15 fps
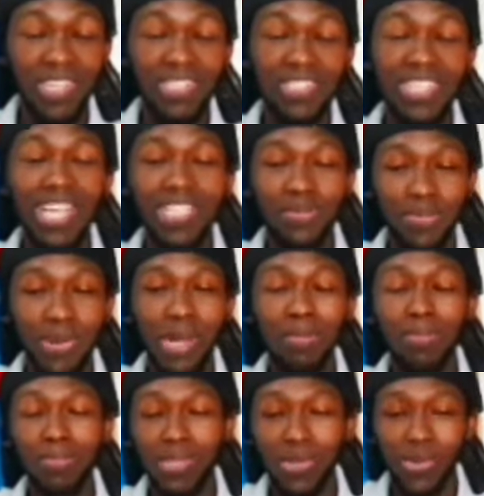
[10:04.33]
Because that's
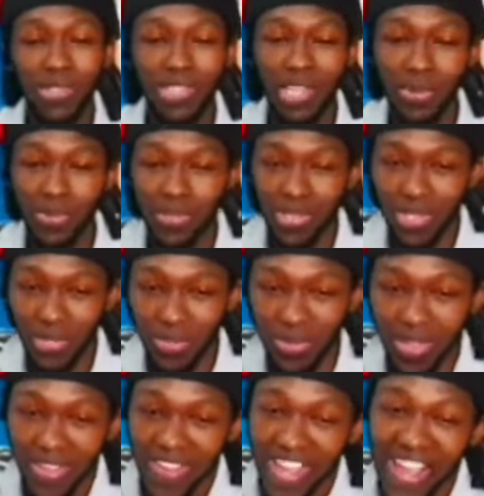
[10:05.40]
probably what they would do.
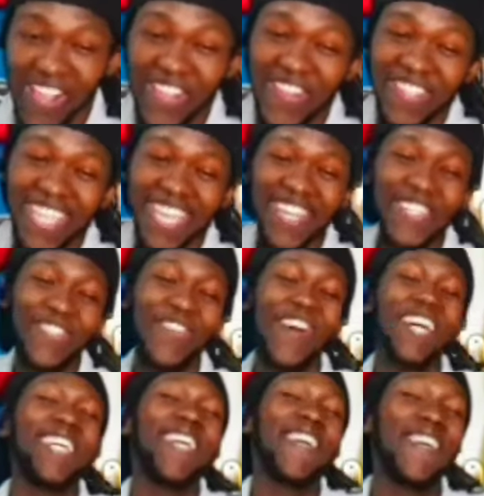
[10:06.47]
I love that he's
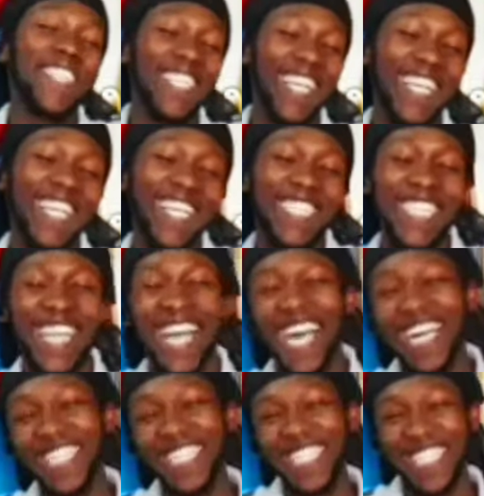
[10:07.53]
walking with, like, his
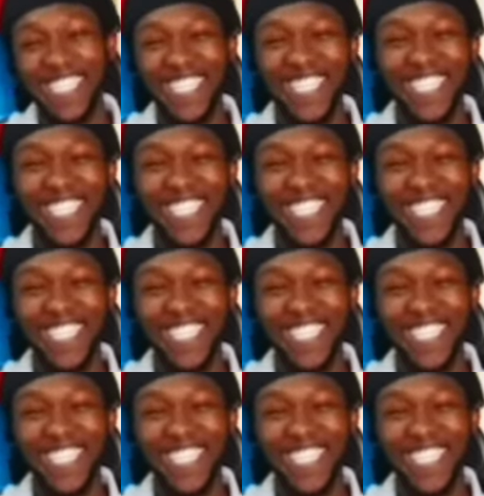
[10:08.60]
ass is